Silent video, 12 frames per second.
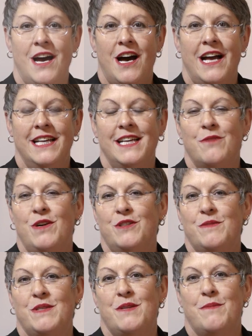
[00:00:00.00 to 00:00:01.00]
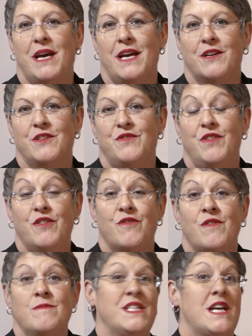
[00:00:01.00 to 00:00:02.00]
Hi, and welcome to the Banker's View
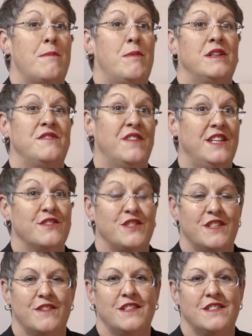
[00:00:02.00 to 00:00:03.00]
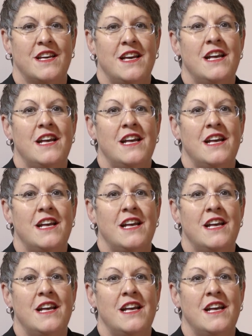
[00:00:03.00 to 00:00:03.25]
from Sibos video series,